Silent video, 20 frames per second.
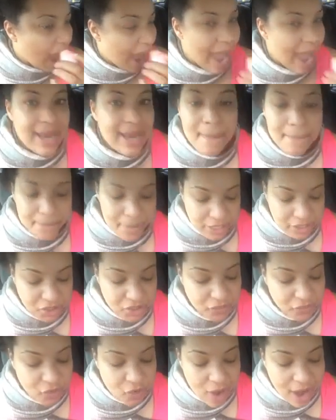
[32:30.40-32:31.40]
And a bunch
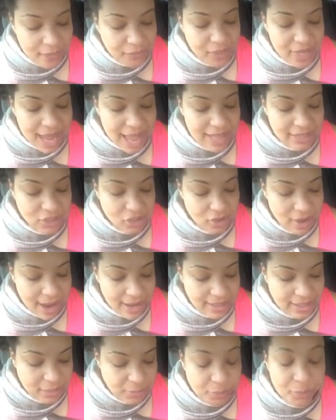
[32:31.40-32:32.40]
of crafty ass
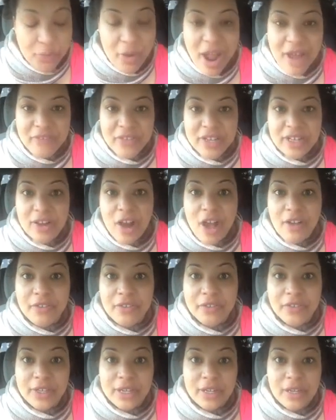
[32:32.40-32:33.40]
crackers profited off
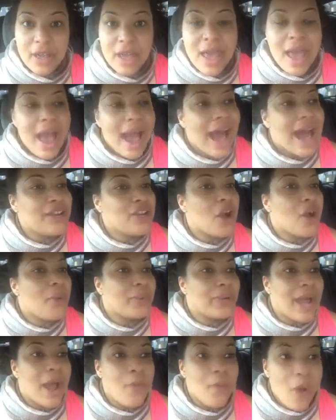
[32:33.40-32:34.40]
of it. I know
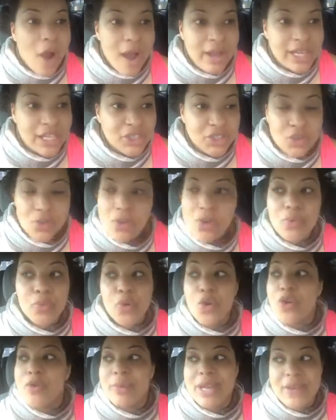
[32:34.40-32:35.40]
when I walk into a
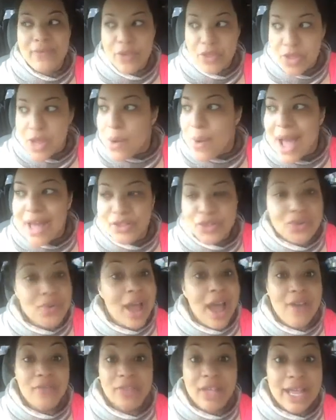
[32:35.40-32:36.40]
room, even though I do
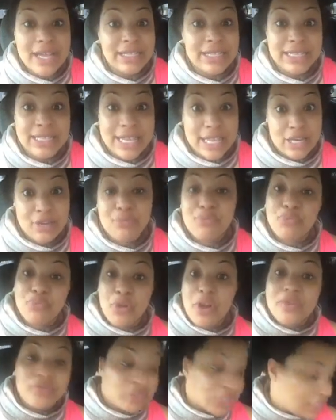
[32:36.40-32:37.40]
have light skin
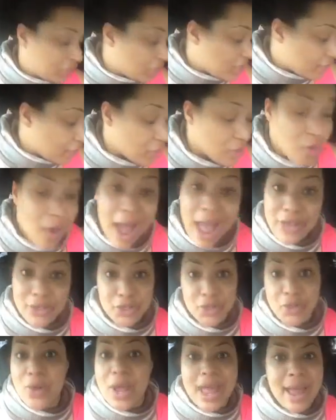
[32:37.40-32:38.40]
privilege, even though I
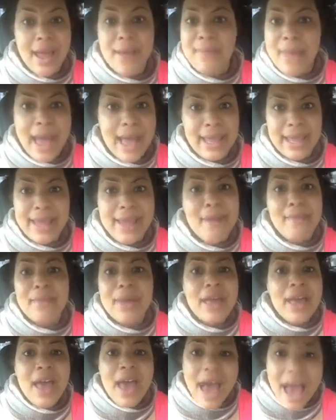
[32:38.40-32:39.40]
am
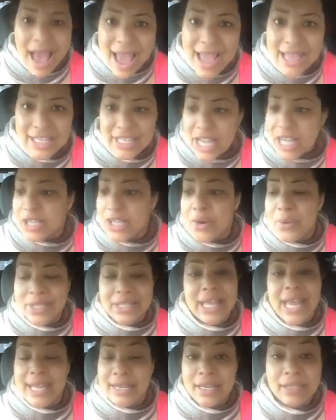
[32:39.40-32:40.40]
high yellow,
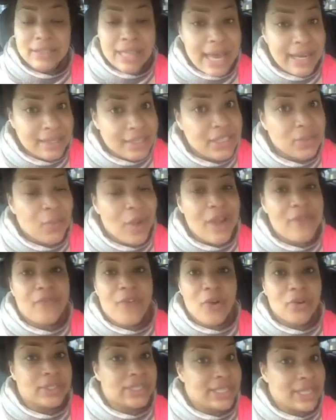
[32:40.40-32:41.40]
and a lot of these white
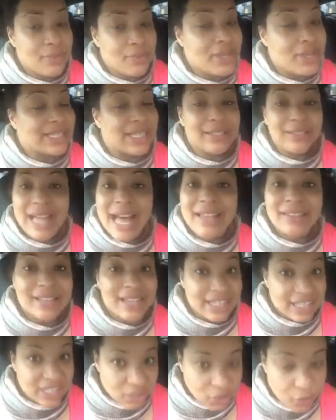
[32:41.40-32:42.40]
folks see me as a lot
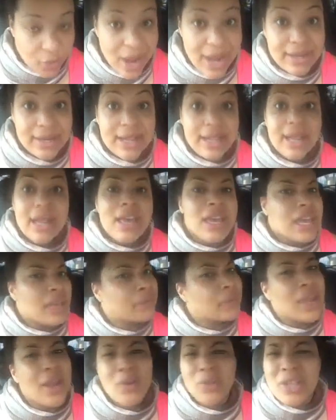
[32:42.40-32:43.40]
less threatening.
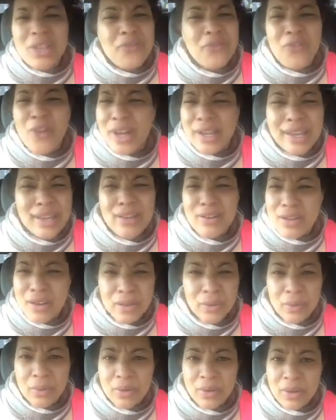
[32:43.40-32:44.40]
If they only fucking
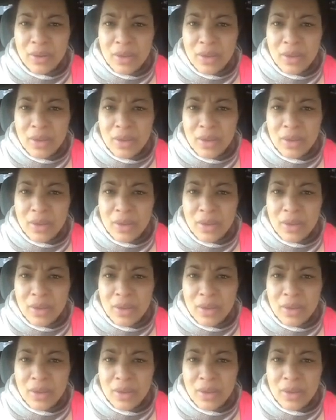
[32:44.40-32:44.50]
knew.